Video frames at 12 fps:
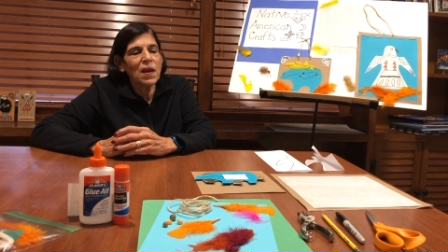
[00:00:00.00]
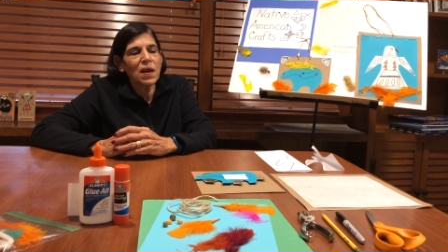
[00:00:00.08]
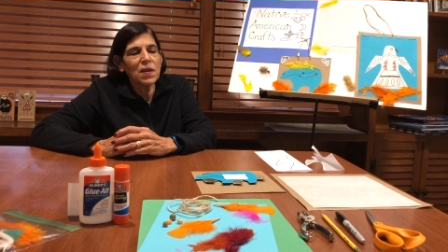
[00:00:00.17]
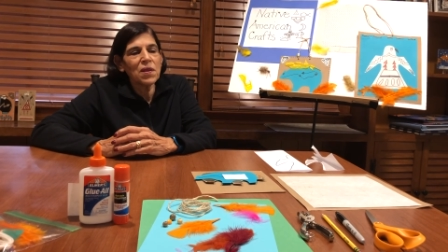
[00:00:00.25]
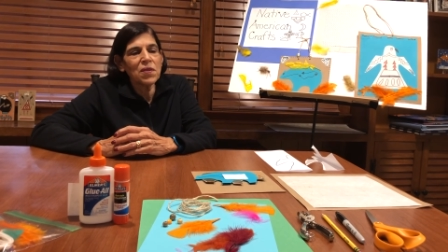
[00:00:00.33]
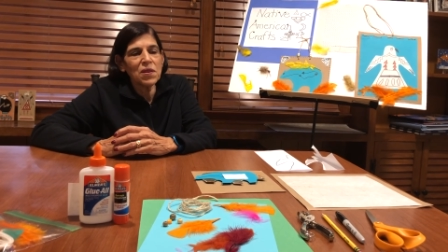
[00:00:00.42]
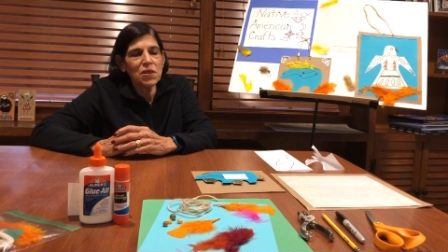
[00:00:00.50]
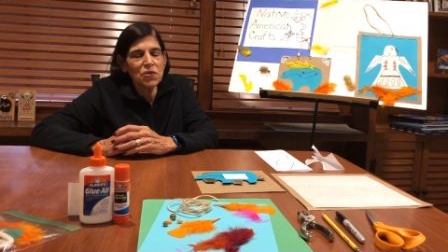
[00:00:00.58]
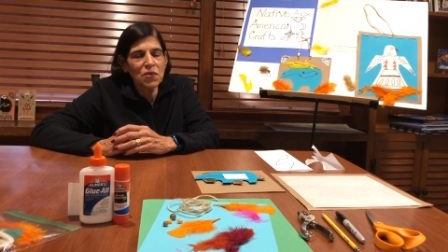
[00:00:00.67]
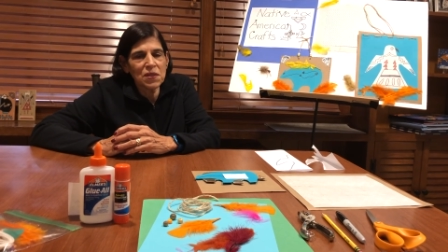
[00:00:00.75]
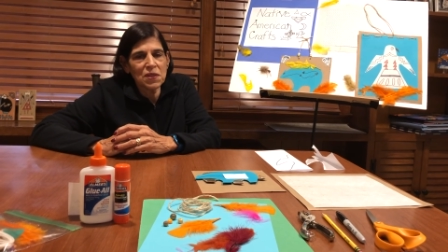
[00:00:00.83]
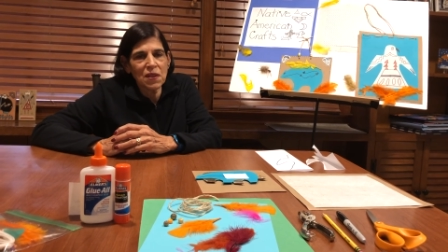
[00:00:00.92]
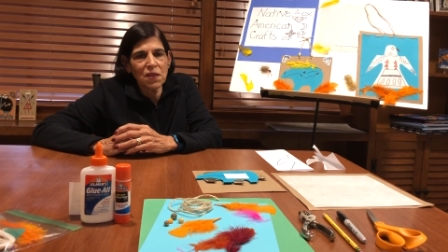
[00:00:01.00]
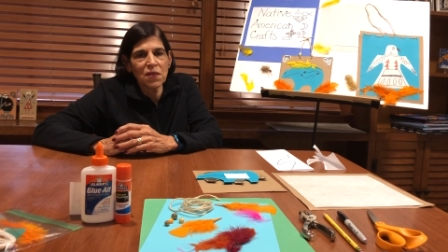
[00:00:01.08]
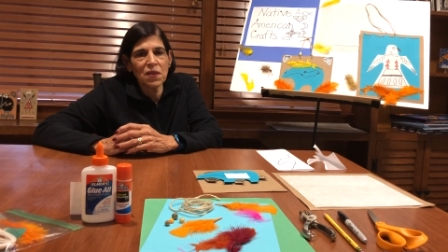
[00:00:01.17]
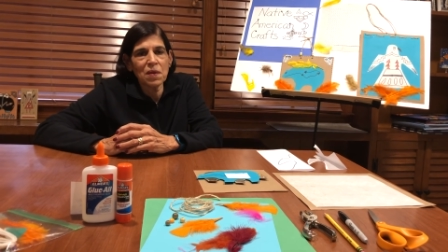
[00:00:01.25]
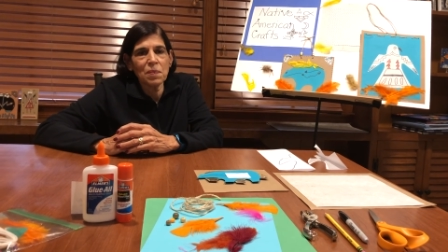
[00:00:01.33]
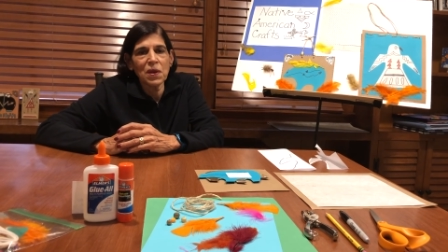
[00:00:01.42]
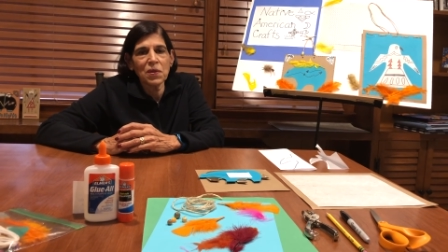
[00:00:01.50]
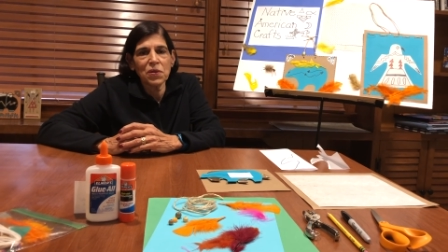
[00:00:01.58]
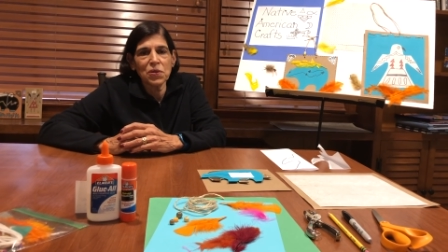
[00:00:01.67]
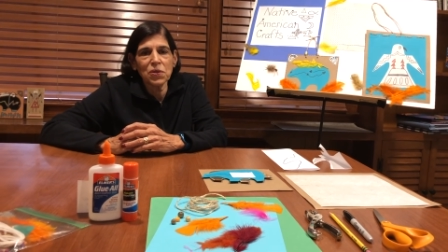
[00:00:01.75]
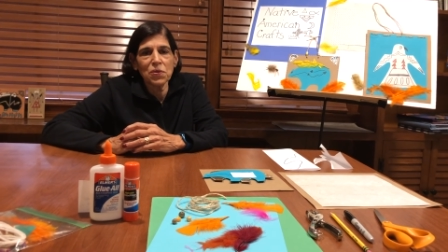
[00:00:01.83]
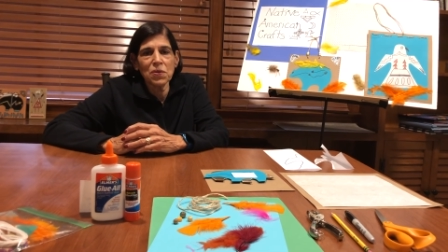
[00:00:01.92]
Another interesting thing about the
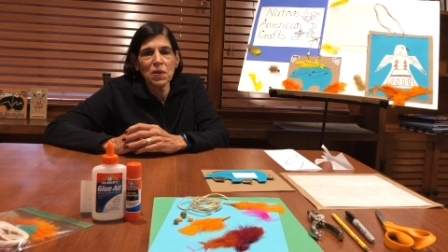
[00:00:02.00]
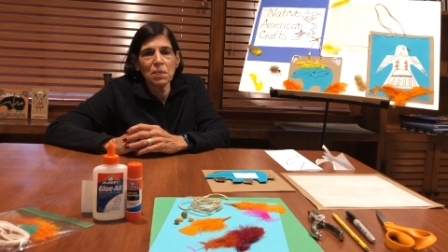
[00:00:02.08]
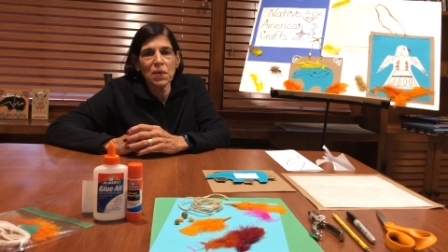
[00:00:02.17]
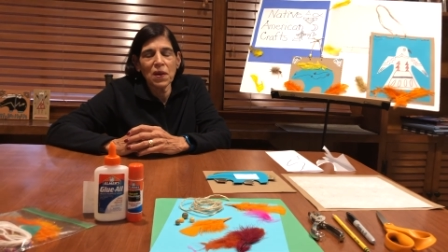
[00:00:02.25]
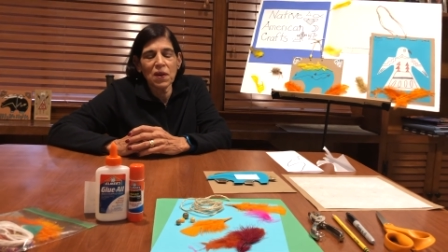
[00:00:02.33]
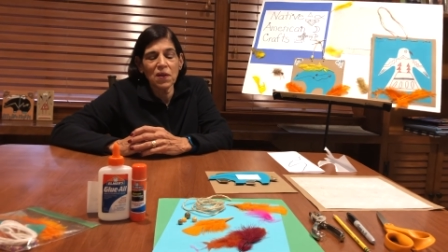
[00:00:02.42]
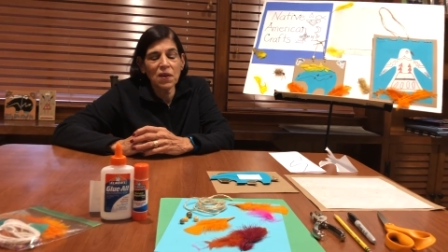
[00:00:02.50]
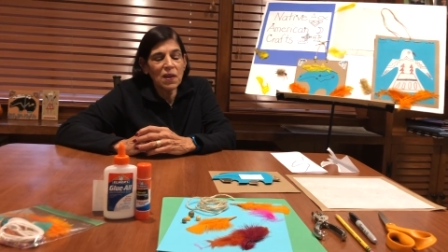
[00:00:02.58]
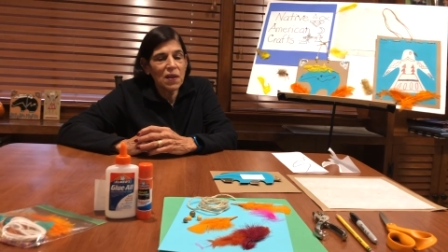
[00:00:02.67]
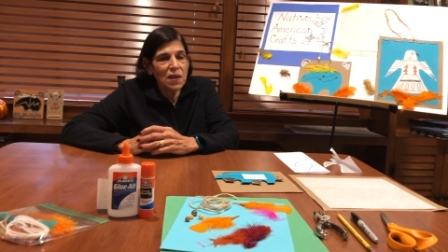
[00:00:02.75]
Zuni bear